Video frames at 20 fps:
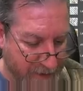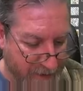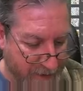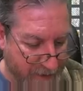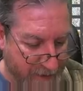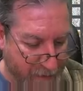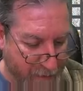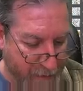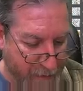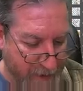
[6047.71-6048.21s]

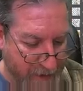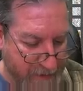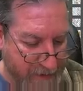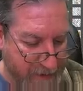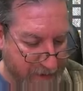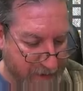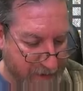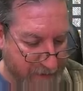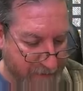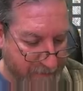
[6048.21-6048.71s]
a
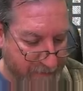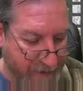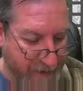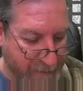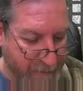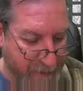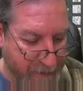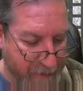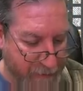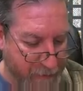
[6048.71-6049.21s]
crisis of
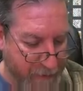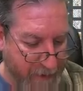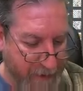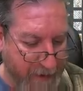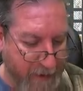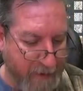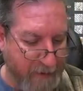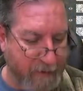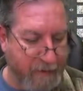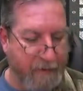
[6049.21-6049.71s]
imagery
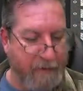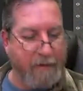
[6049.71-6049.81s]
here.